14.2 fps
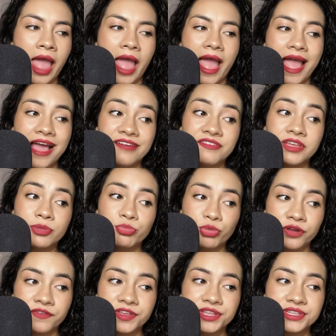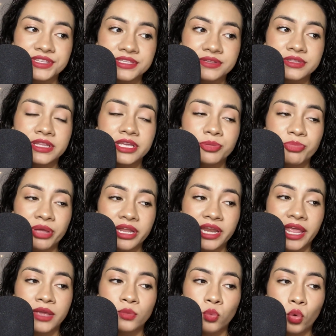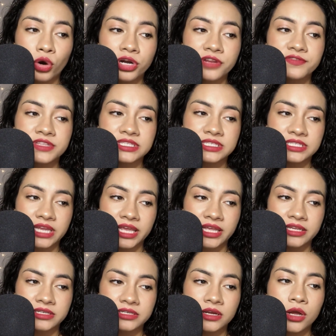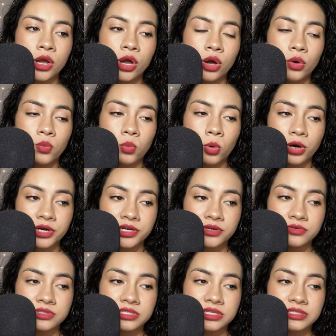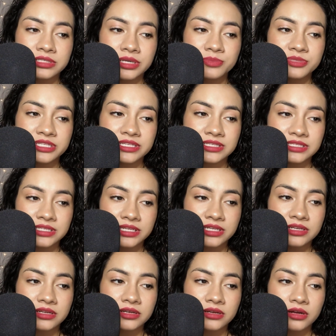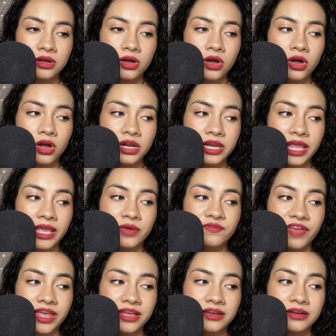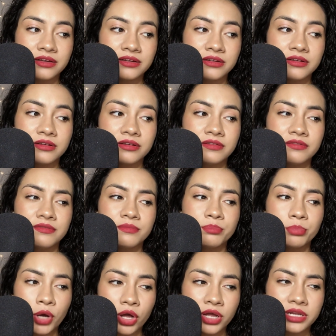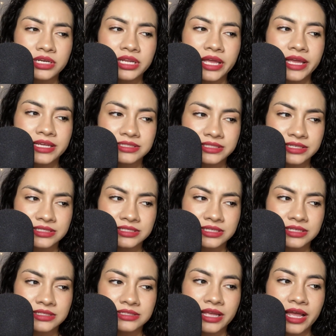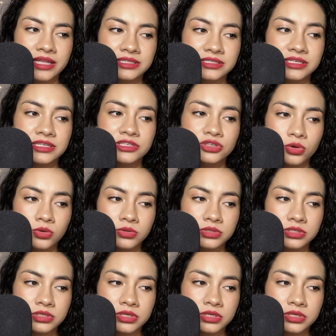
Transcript: Having previously been a ward of the state, Wuornos subsisted on a vagabond existence as an adult.